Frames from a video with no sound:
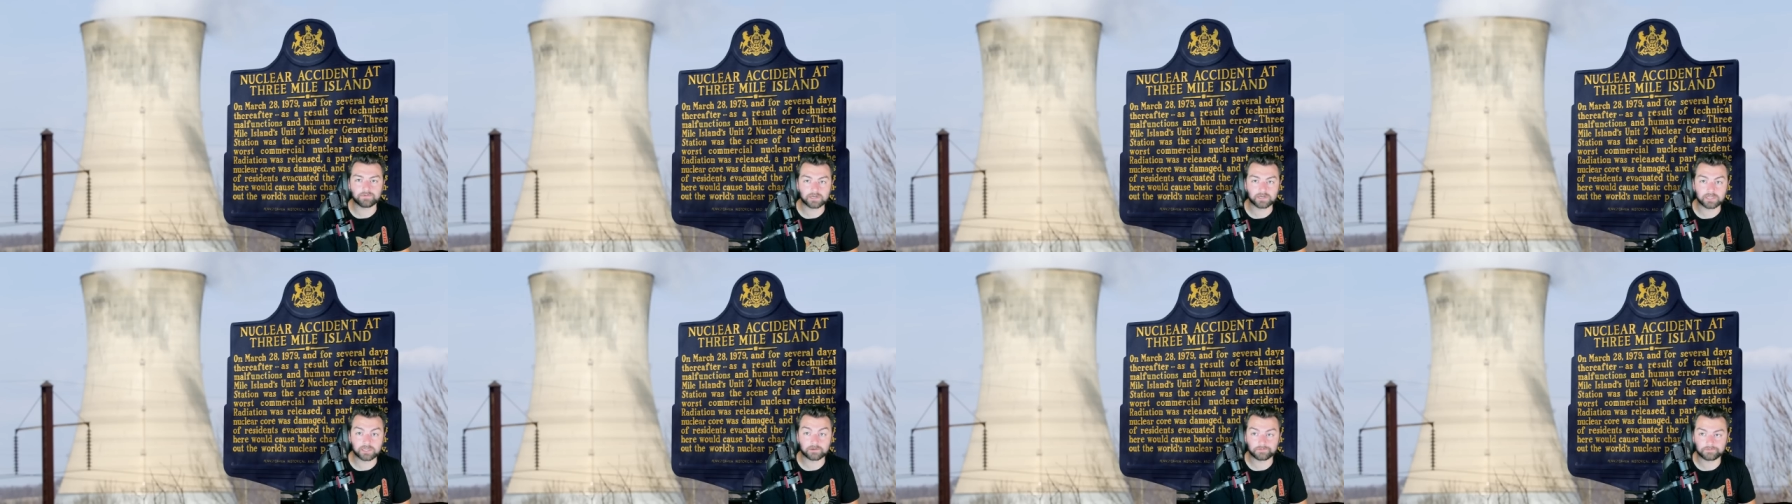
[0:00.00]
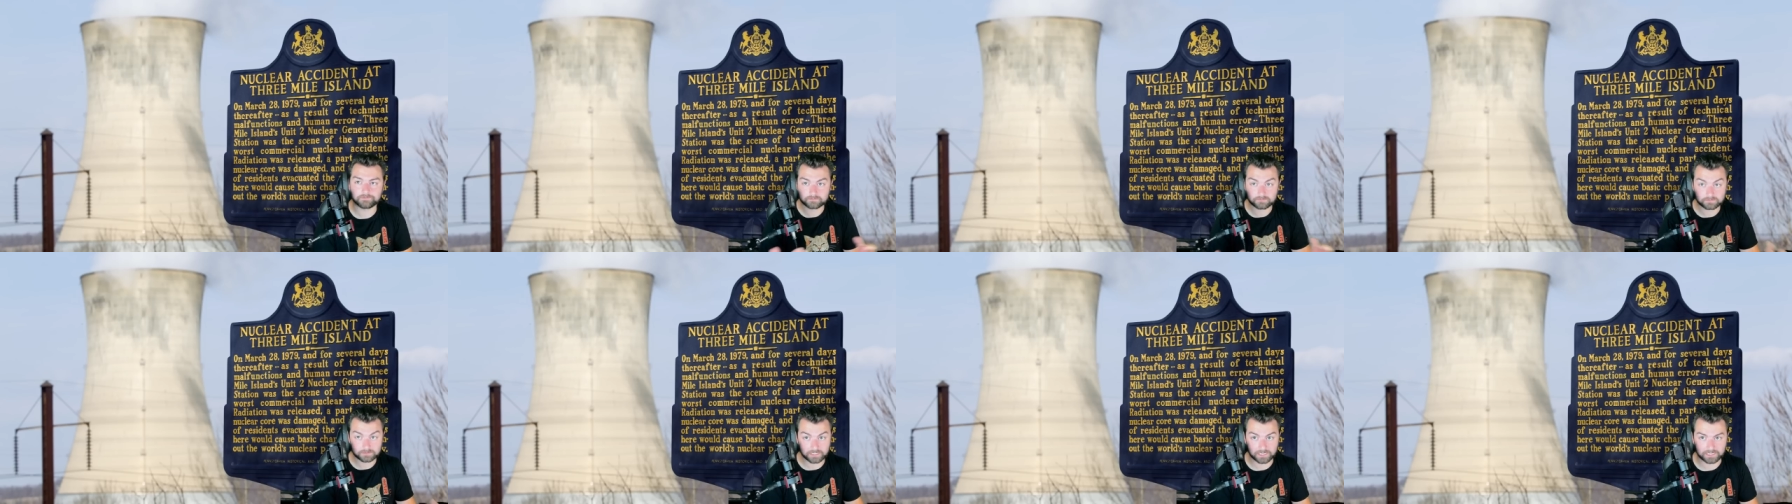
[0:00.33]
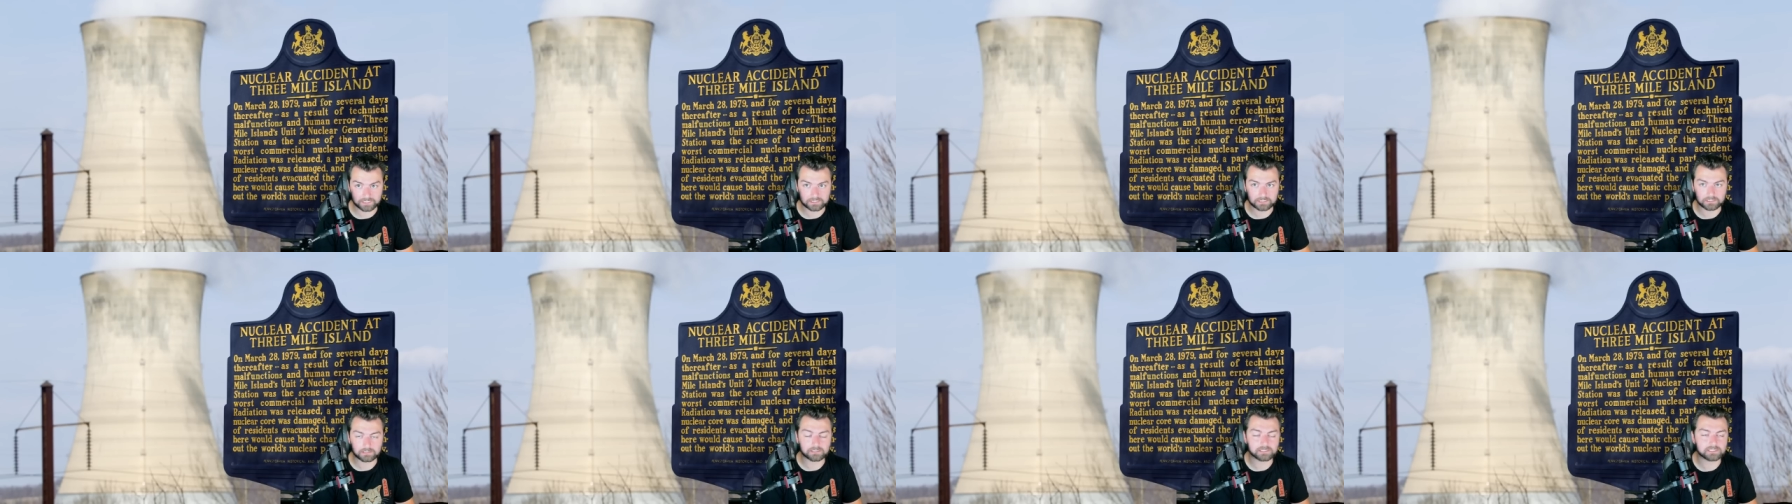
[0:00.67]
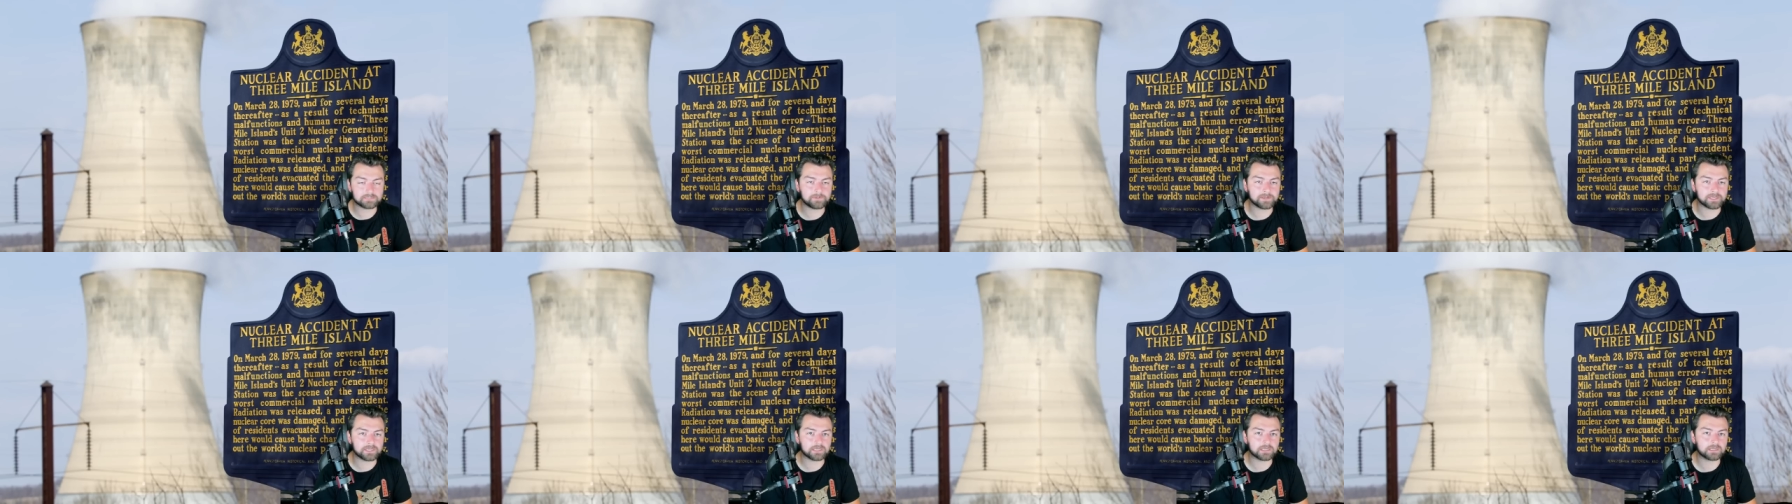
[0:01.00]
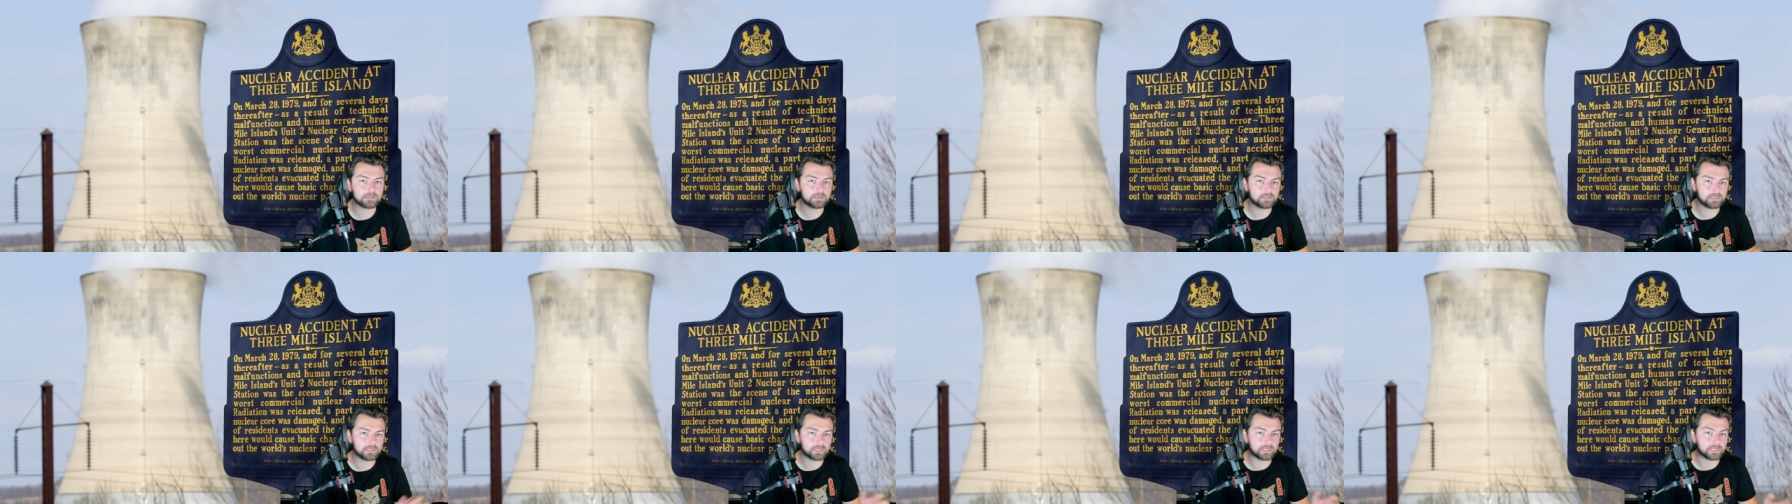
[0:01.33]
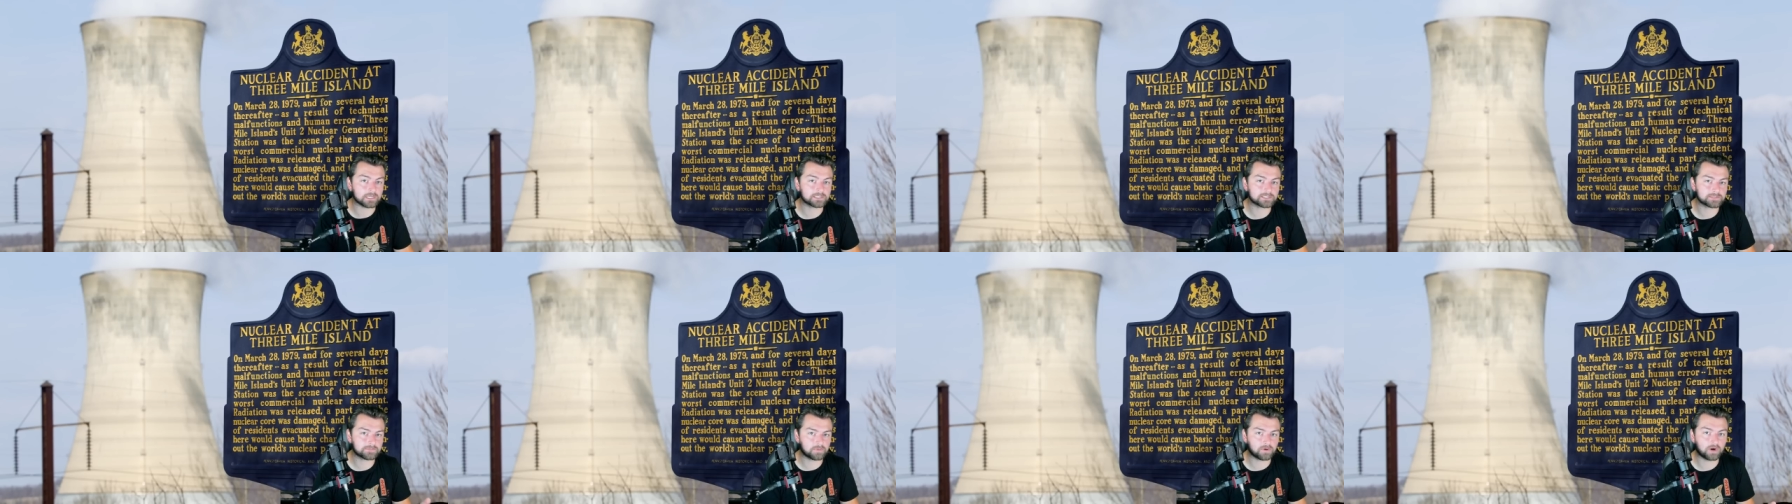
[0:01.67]
if, technically speaking,
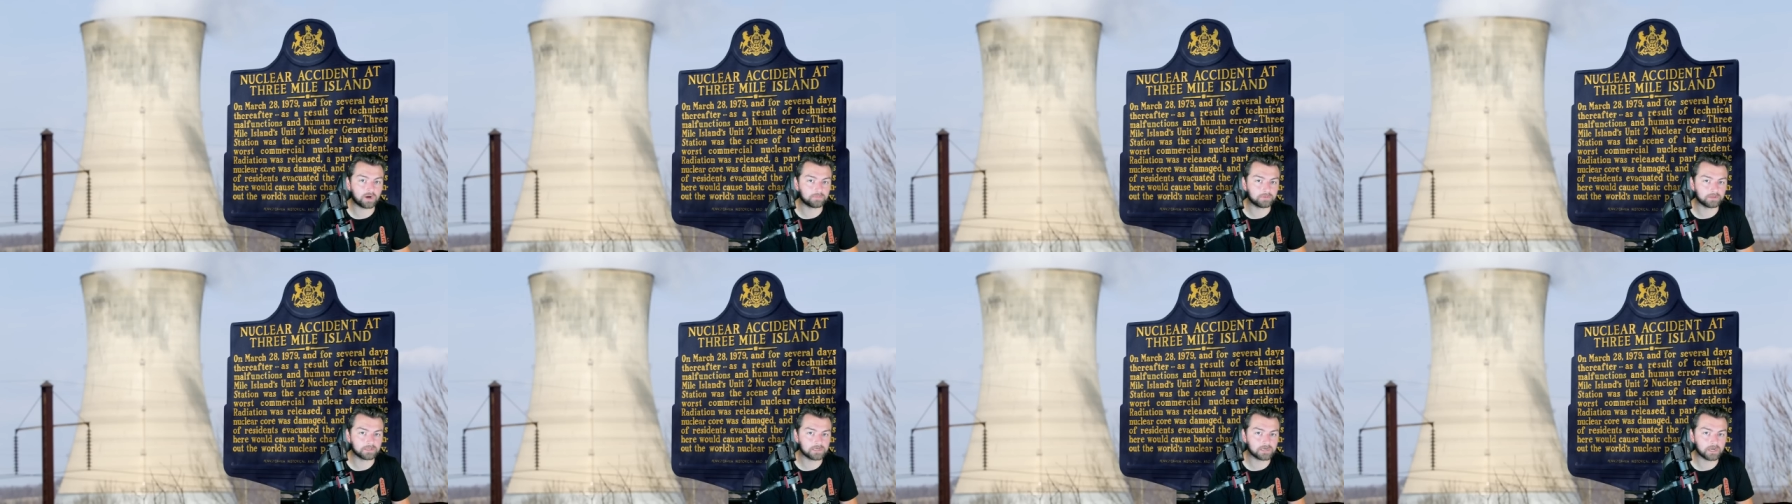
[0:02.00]
it's probably